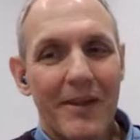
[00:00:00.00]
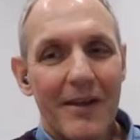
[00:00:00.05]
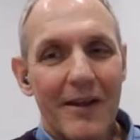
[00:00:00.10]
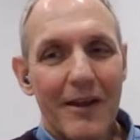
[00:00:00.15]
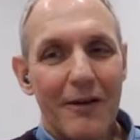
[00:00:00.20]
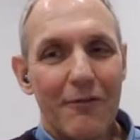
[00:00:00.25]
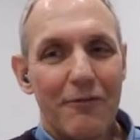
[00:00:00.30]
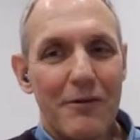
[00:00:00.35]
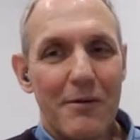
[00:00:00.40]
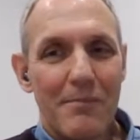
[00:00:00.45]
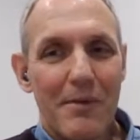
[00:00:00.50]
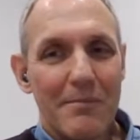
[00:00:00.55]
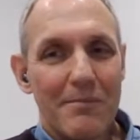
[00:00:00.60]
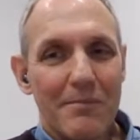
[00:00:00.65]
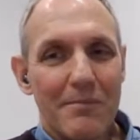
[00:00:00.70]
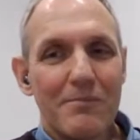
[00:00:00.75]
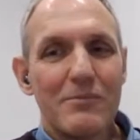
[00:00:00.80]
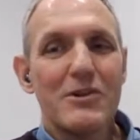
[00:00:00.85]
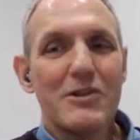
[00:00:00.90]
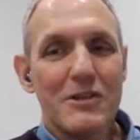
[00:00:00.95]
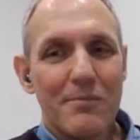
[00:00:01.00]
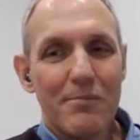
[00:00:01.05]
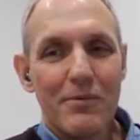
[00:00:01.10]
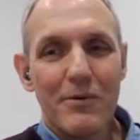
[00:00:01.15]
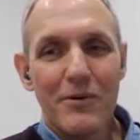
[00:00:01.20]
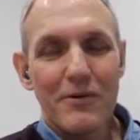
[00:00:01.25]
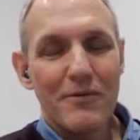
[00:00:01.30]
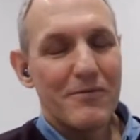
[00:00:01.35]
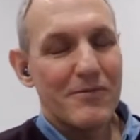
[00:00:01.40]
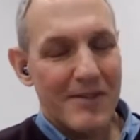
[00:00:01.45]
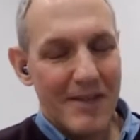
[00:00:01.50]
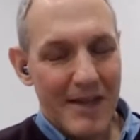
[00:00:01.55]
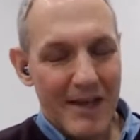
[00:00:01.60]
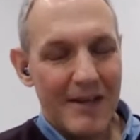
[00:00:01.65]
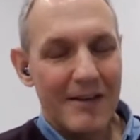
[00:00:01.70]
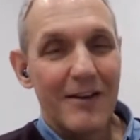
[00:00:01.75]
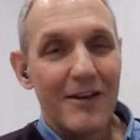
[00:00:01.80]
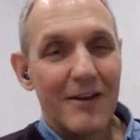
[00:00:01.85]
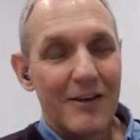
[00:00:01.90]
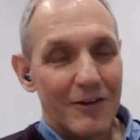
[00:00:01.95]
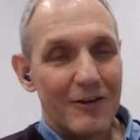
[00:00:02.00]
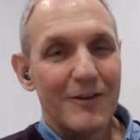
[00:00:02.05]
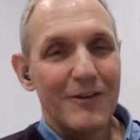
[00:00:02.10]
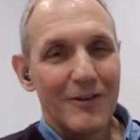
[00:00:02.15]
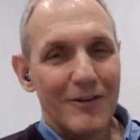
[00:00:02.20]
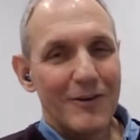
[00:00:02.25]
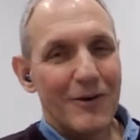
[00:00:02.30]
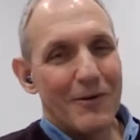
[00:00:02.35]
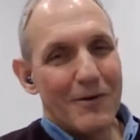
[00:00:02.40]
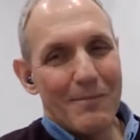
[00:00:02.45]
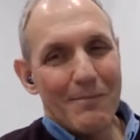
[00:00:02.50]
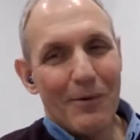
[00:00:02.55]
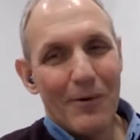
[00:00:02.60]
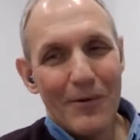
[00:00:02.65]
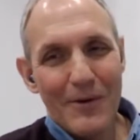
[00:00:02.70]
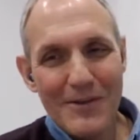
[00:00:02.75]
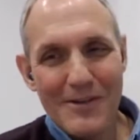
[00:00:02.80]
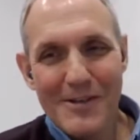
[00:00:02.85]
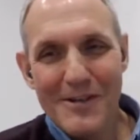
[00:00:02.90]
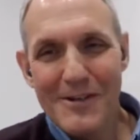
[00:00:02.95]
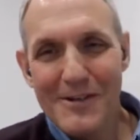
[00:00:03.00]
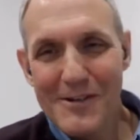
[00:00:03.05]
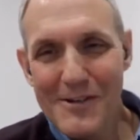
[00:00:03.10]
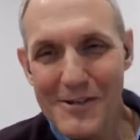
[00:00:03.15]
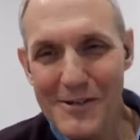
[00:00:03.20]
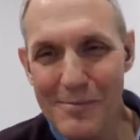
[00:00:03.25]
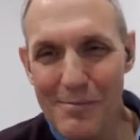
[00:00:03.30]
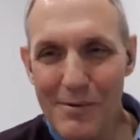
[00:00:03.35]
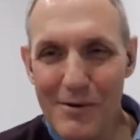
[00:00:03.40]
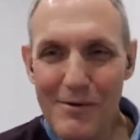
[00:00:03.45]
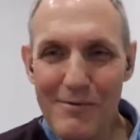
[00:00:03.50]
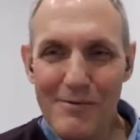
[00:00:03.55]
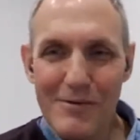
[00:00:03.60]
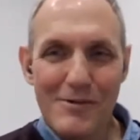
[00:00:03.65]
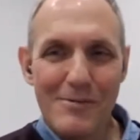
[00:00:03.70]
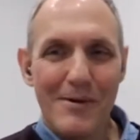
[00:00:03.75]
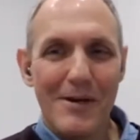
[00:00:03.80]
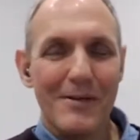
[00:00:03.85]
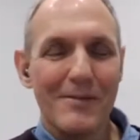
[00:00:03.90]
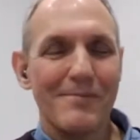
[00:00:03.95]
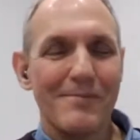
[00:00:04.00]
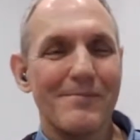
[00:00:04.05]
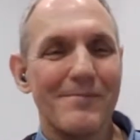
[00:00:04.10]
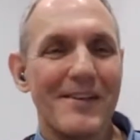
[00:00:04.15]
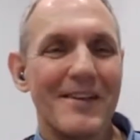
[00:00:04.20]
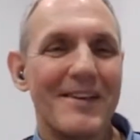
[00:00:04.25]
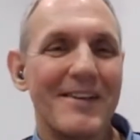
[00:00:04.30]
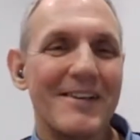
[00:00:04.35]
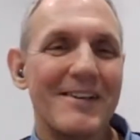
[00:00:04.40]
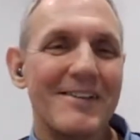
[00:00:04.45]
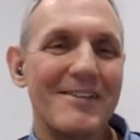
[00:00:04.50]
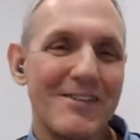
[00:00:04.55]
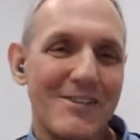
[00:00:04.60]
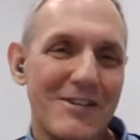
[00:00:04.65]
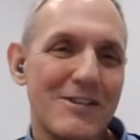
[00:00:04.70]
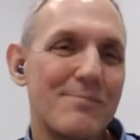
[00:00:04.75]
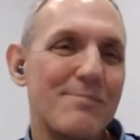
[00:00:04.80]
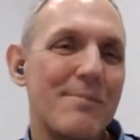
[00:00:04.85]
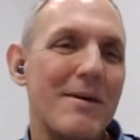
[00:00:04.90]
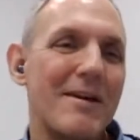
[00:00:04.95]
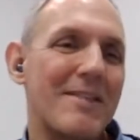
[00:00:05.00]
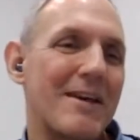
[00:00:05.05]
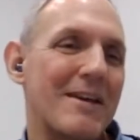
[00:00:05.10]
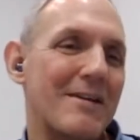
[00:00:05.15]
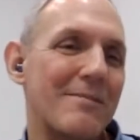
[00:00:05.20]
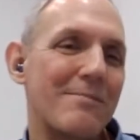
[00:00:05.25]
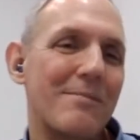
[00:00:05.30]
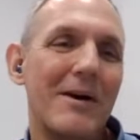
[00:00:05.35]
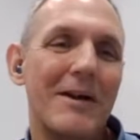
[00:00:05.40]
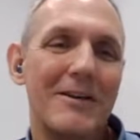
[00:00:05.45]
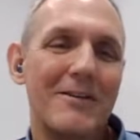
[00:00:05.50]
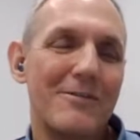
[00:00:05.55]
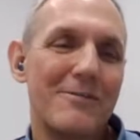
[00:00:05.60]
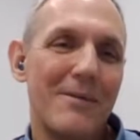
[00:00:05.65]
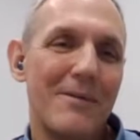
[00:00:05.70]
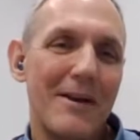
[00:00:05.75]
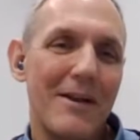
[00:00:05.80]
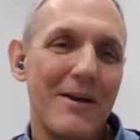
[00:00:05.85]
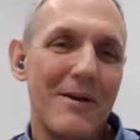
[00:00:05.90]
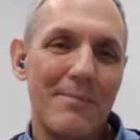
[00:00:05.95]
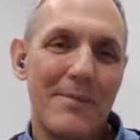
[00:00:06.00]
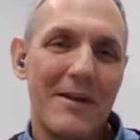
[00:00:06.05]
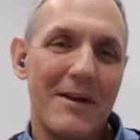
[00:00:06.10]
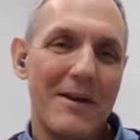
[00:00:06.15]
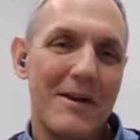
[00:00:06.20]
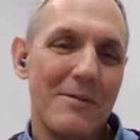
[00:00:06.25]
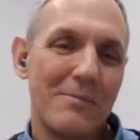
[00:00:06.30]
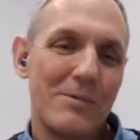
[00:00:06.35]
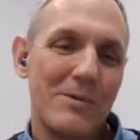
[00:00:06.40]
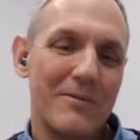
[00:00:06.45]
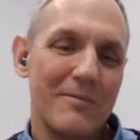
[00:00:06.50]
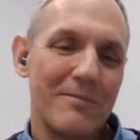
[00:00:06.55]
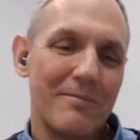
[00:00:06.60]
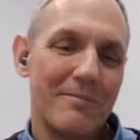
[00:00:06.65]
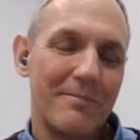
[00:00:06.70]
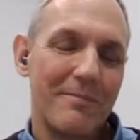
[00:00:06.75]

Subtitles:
if your mum disapproves, then your employer is going to disapprove as well. So just bear that in mind as well. I hope that helps.